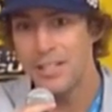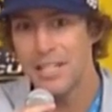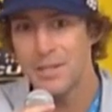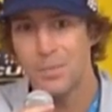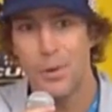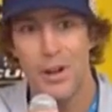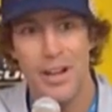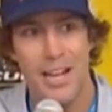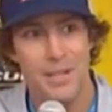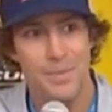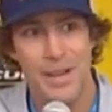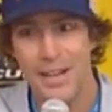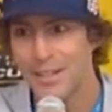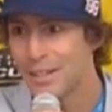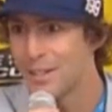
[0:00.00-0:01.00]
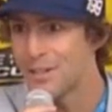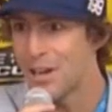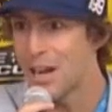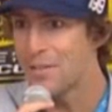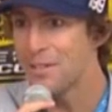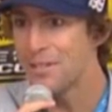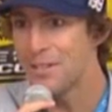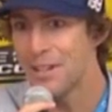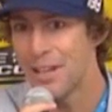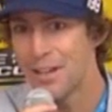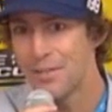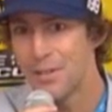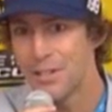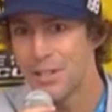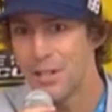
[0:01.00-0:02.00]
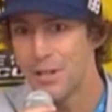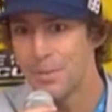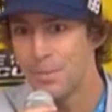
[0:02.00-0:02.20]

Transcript: disappointed not to be out there driving, for sure.